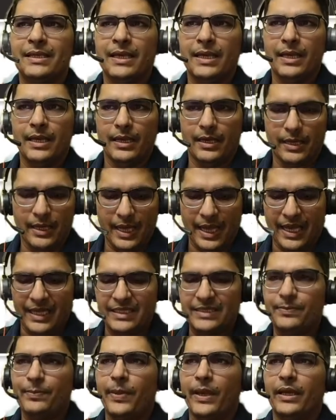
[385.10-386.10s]

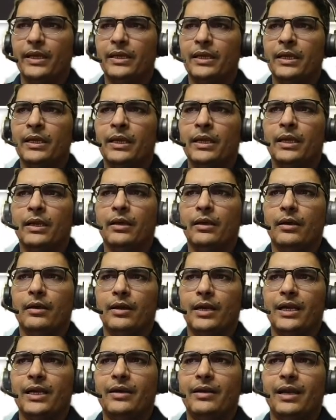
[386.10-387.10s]
aspect,
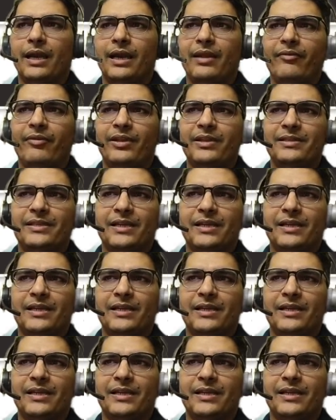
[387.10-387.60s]
right, relevance and